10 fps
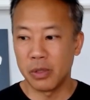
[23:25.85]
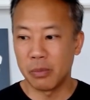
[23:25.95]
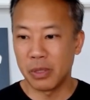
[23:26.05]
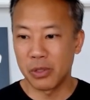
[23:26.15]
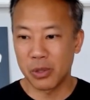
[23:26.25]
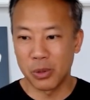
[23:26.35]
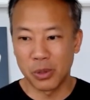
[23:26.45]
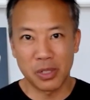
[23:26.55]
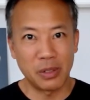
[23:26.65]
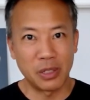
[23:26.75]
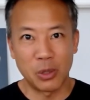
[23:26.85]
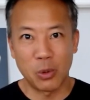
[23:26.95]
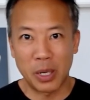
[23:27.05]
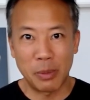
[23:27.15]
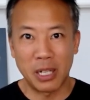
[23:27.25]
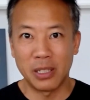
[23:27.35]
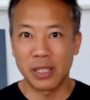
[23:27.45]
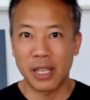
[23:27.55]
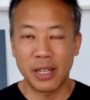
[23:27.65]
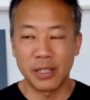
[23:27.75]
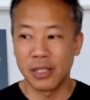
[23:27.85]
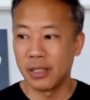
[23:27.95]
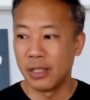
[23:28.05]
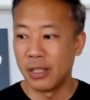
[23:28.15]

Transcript: we built schools in Guatemala, Kenya,